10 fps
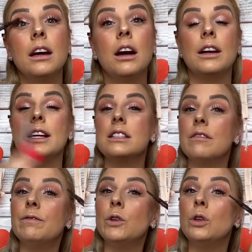are nice
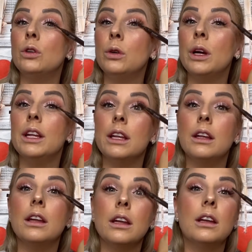and full
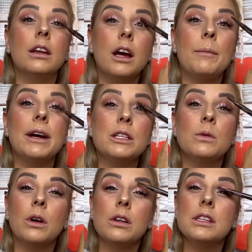and I might as
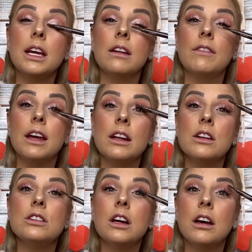well take
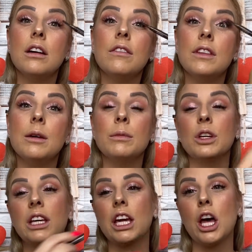advantage of them
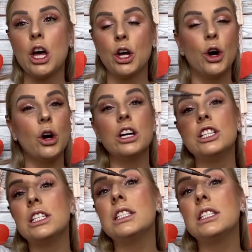looking gorgeous,